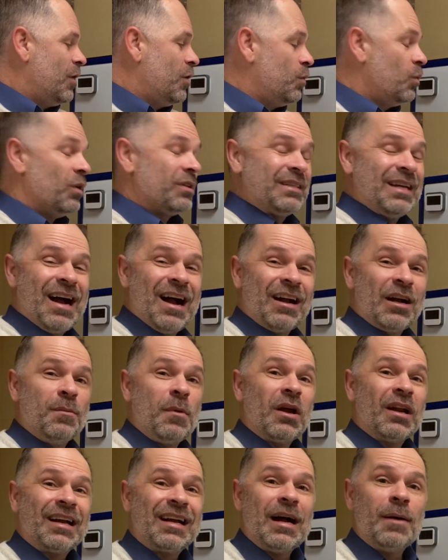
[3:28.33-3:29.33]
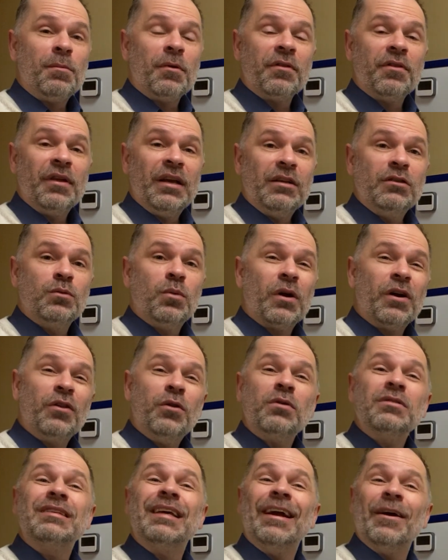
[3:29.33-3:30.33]
We'll talk about a couple things. What are
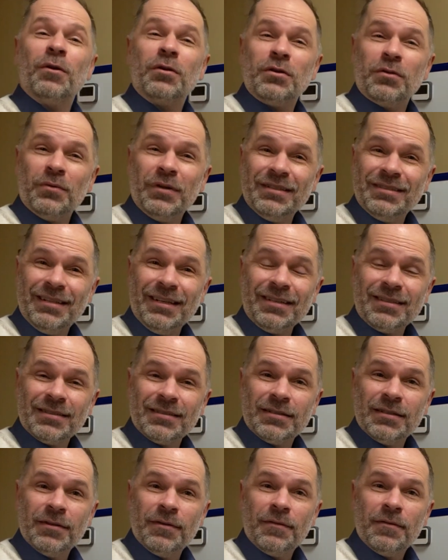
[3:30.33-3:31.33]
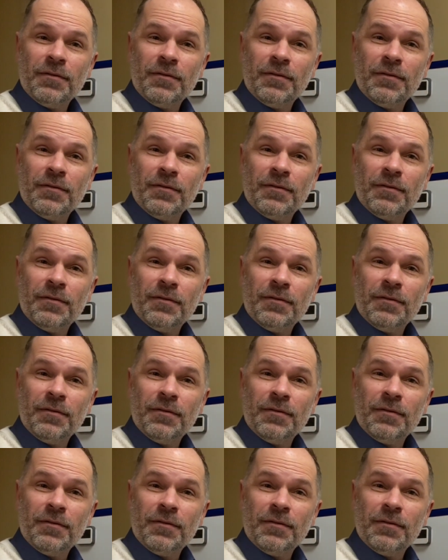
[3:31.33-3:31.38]
those characteristics